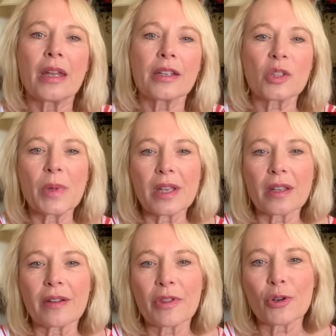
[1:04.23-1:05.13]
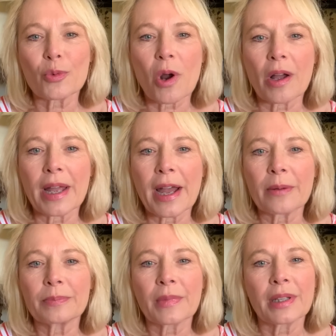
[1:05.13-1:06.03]
Speaking of the HRRA app,
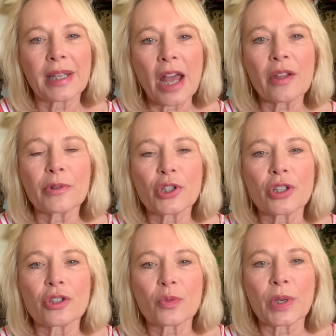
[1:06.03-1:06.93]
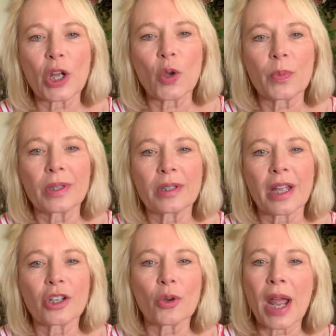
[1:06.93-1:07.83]
now that Virginia's reopened
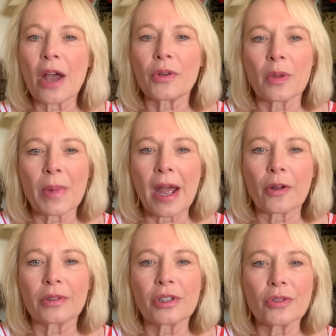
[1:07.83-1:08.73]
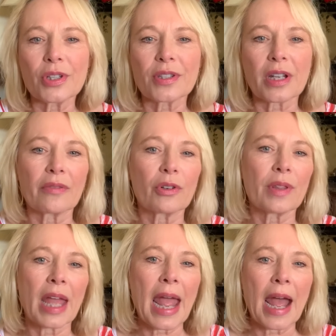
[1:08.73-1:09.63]
and you're out and about, you'll discover
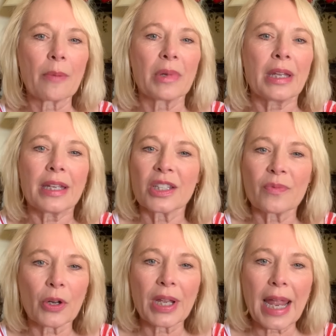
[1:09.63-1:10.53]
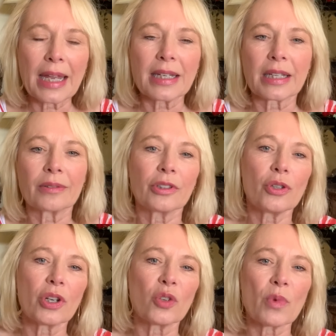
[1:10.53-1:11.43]
the app is very handy.
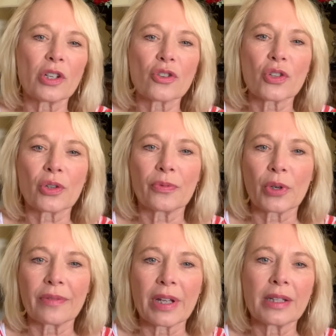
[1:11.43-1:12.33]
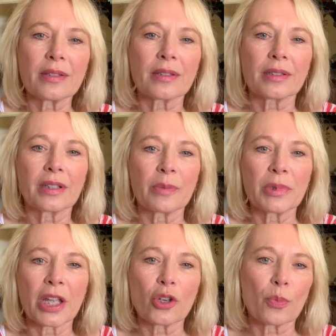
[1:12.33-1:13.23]
You can register for events,
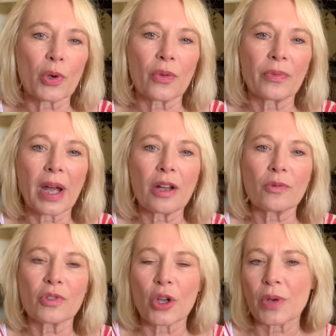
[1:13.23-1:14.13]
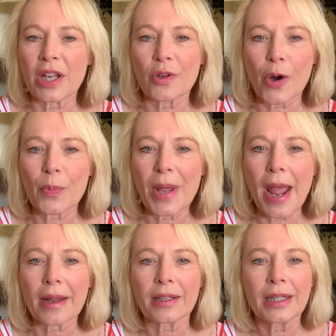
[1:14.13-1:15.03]
update your profile, donate to
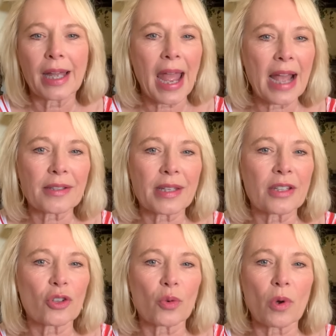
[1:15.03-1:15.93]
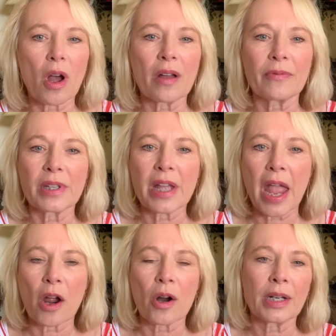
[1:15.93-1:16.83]
RPAC, access HRRA,
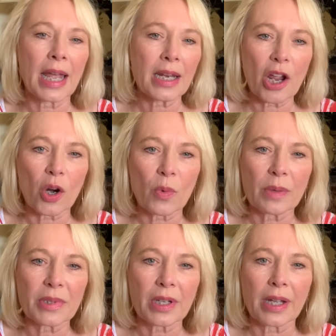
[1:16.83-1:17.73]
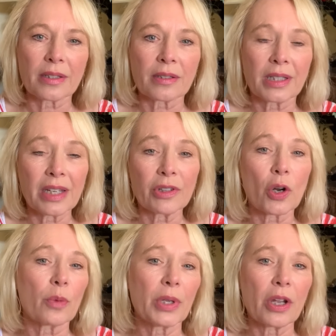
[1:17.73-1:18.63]
VAR, and NAR websites, even
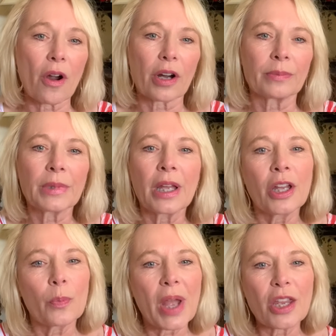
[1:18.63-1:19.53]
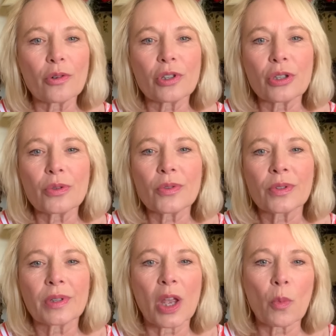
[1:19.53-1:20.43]
RPR, pay your dues,
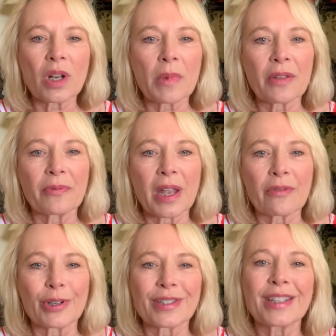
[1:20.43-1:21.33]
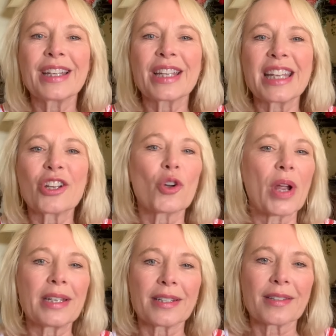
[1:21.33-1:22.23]
and one of my favorites, get
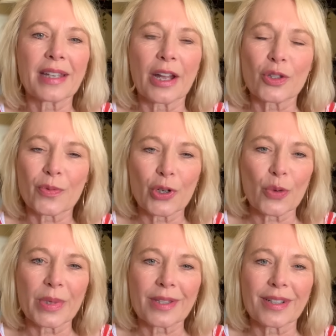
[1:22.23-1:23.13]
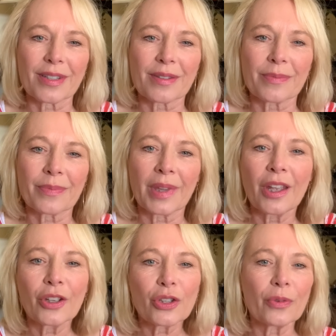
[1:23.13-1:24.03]
great discounts for your business.
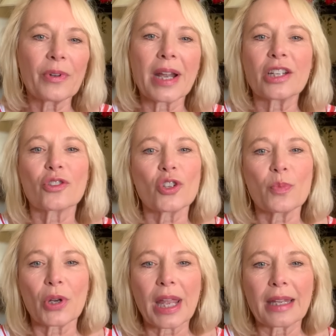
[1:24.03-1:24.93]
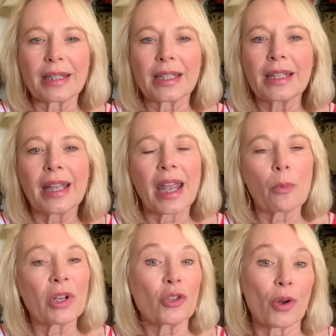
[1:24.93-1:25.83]
You'll find it super handy and
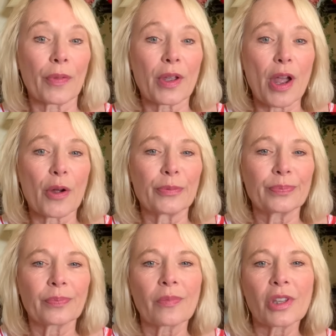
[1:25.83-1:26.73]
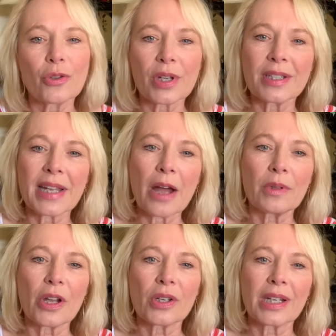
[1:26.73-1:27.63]
when you're on the go. You can
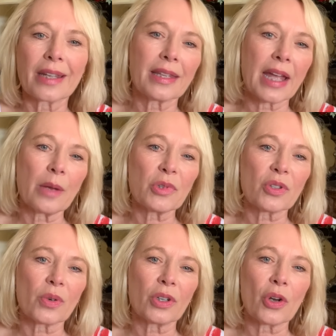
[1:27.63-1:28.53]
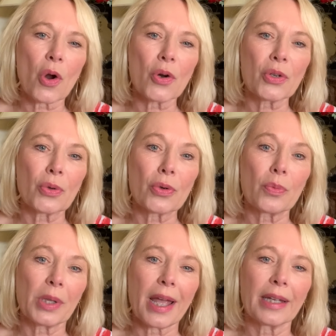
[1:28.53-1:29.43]
download it at the App Store or Google
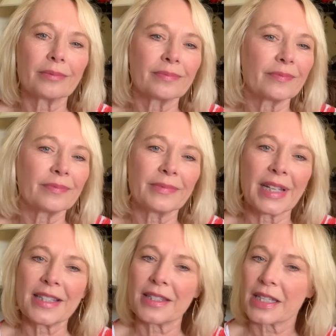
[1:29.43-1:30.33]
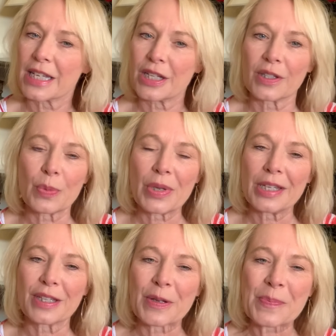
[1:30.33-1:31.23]
Play. It's easy
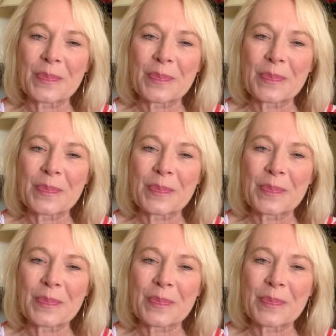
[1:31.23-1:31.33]
peasy.